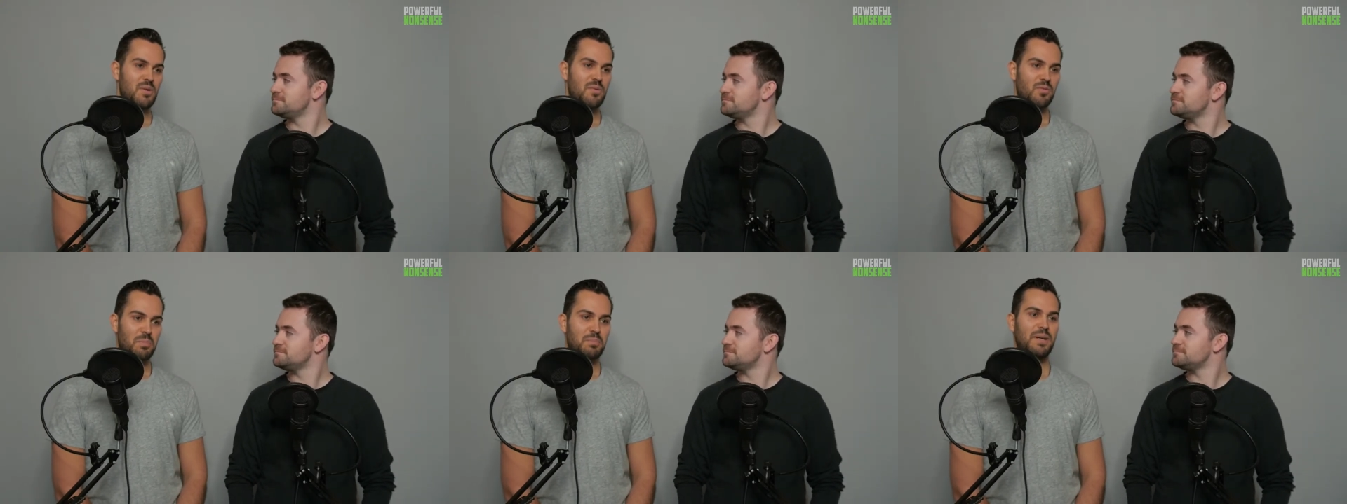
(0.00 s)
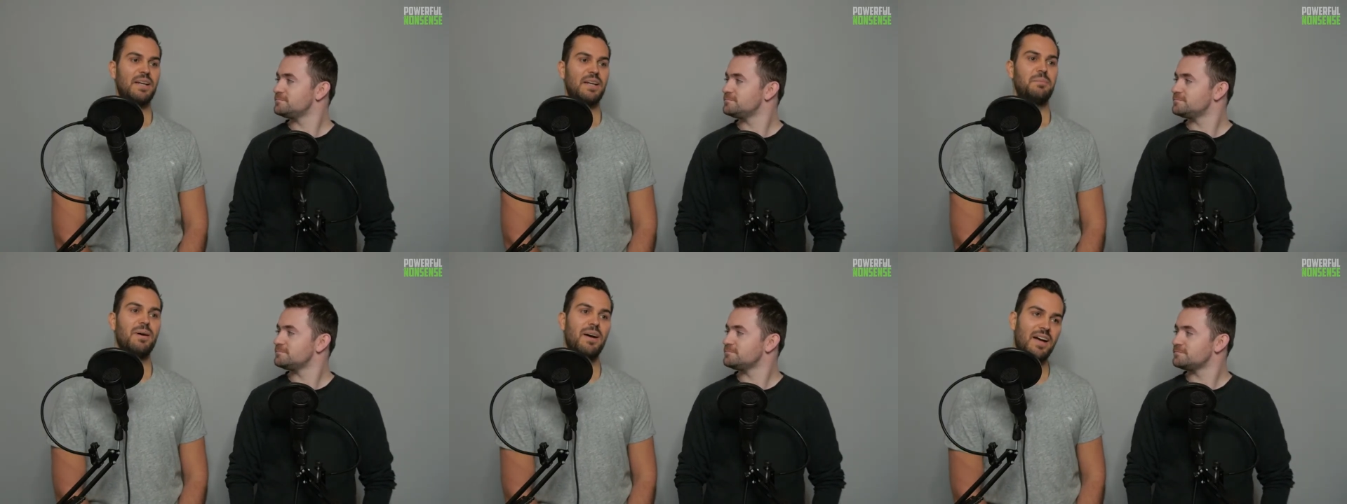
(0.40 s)
Speaker 1: of
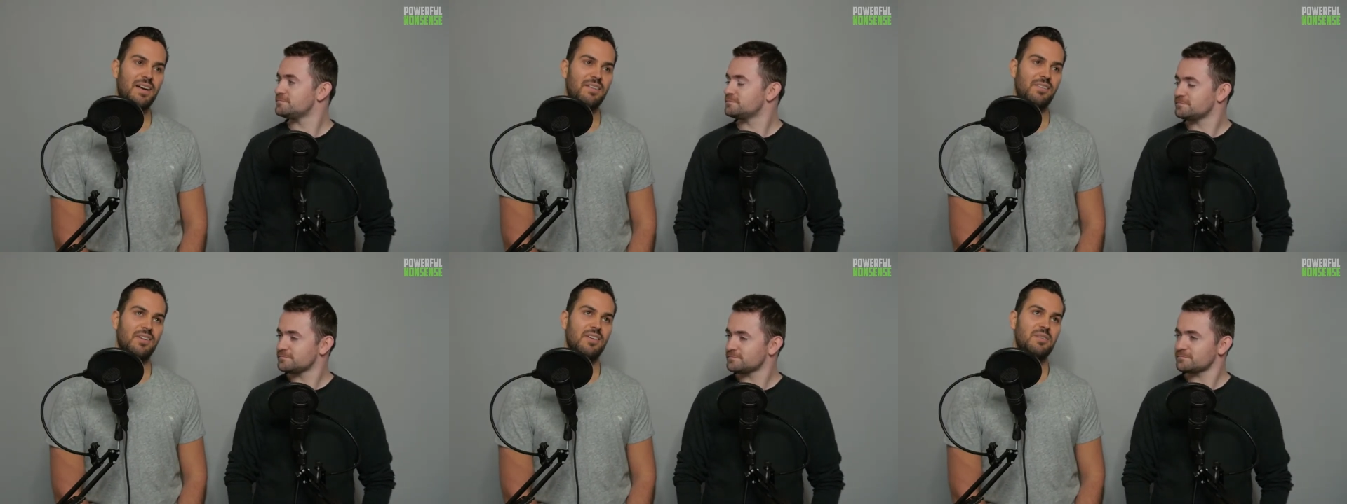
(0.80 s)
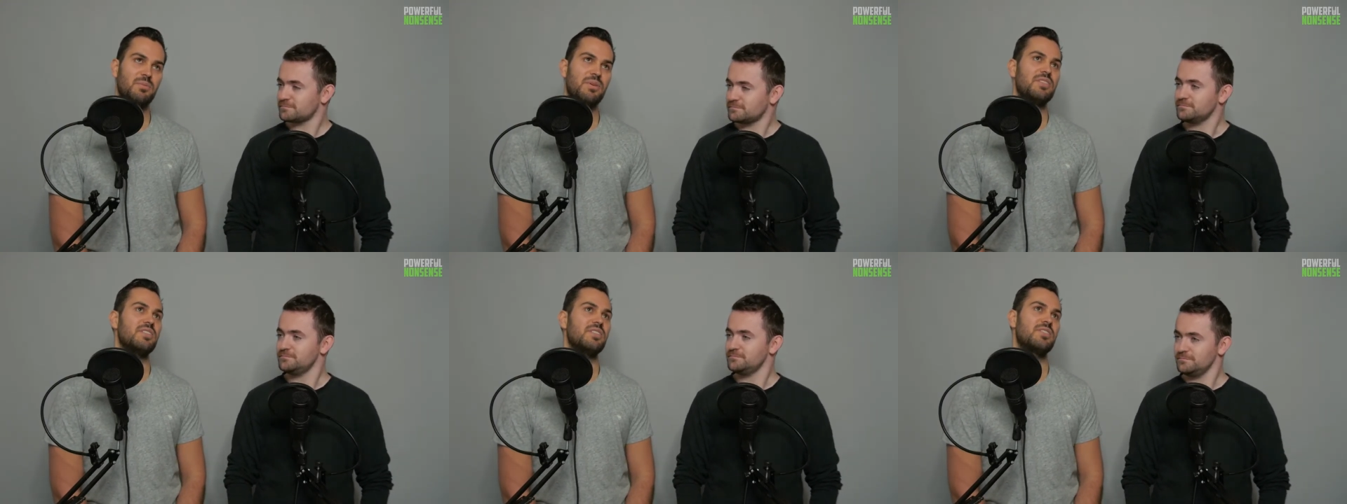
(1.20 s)
repeated
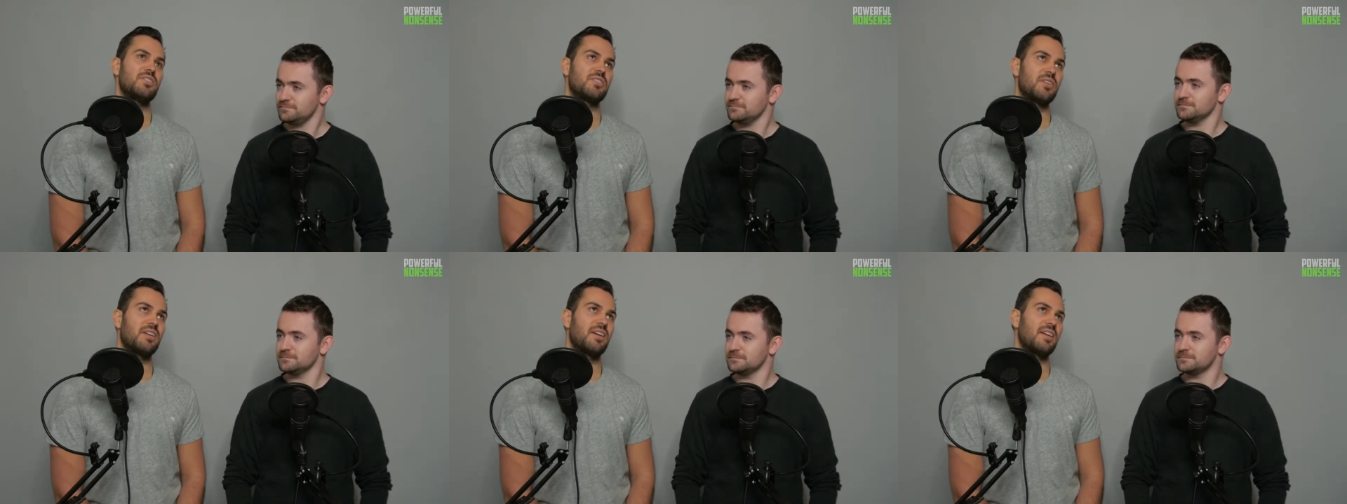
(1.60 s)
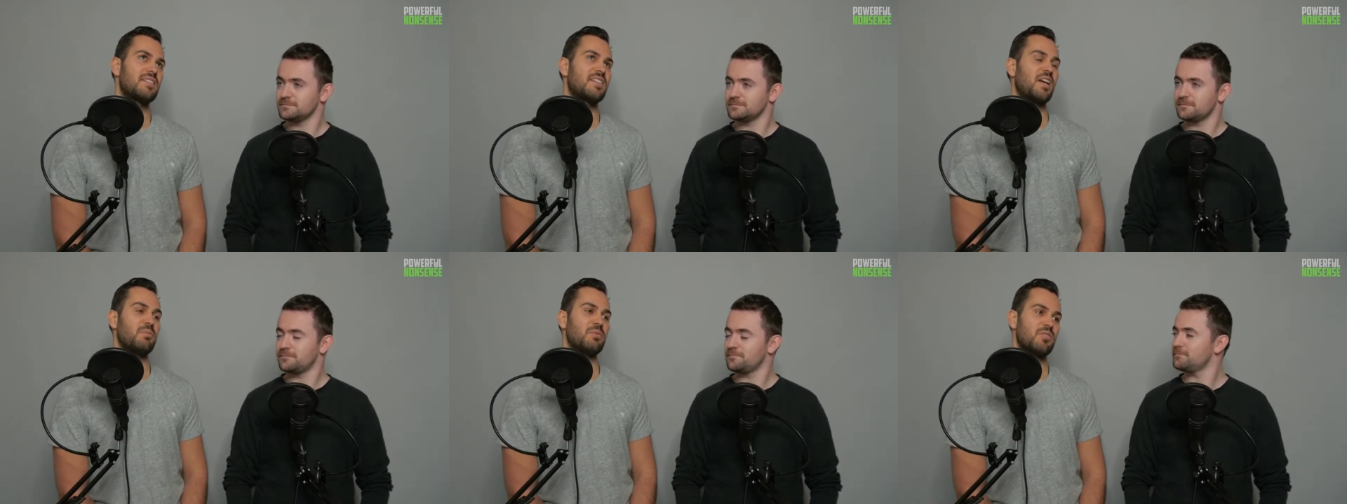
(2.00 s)
behaviors, which is just going to get
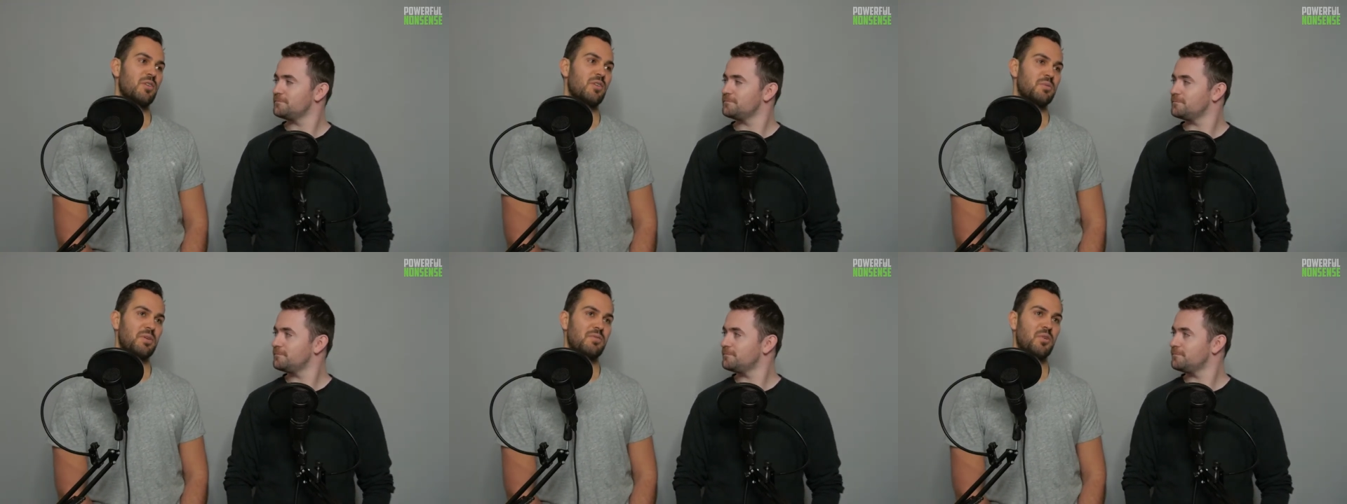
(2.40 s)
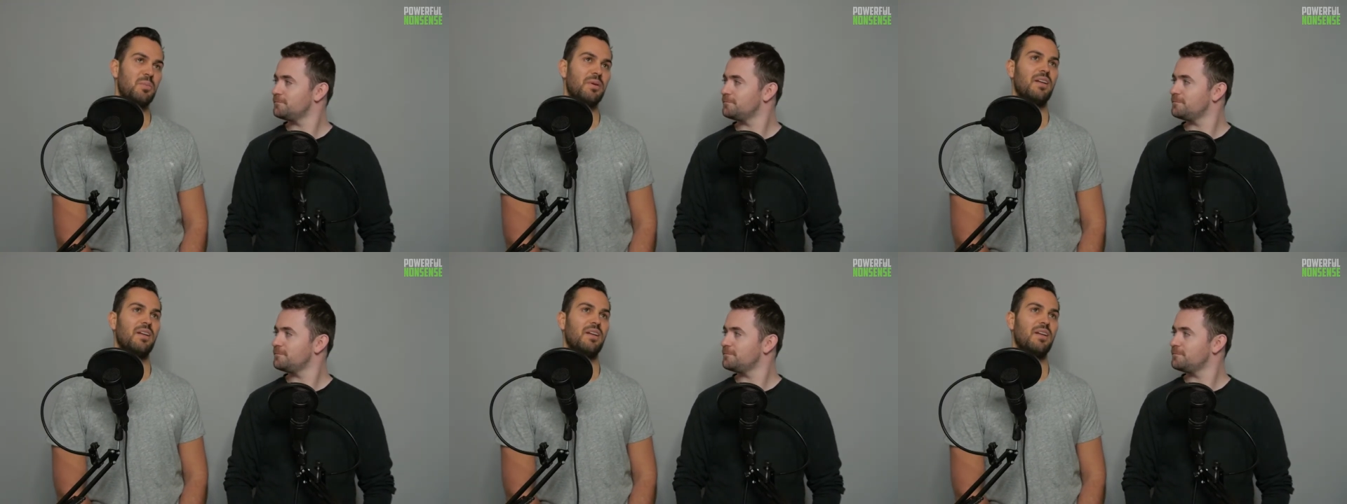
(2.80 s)
the same results before.